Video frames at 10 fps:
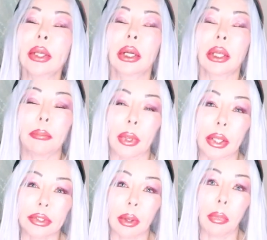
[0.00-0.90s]
clip
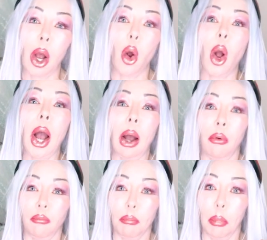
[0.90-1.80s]
is about a
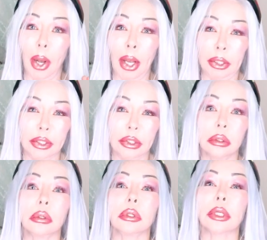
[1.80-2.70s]

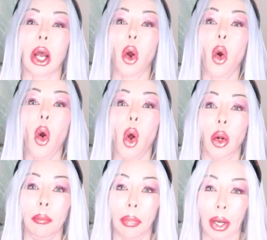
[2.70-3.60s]
bodysuit, a
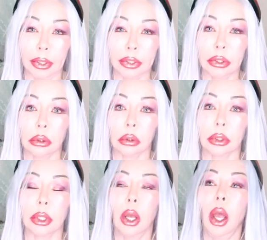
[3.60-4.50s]
whole
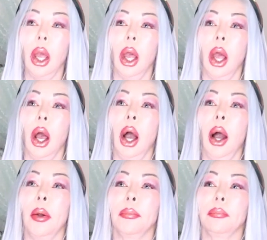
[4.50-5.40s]
bodysuit,
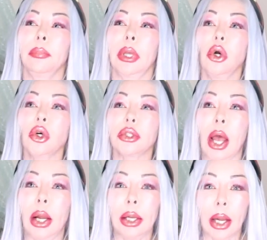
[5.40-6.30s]
because
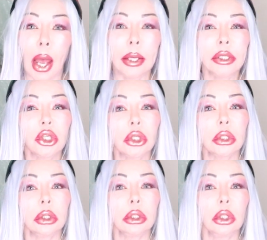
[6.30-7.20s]
I like
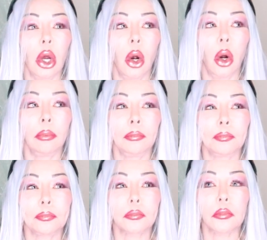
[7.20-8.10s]
to, you know,
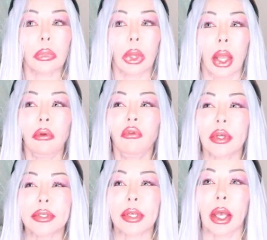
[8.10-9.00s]

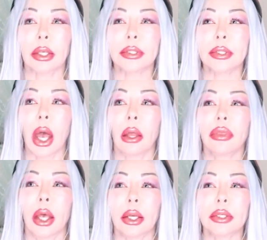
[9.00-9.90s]
emphasize
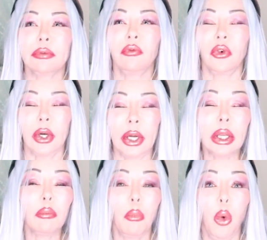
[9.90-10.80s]
that it's very
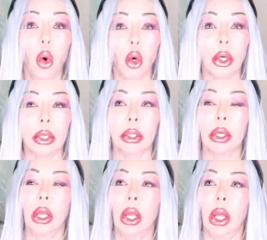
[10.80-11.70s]
important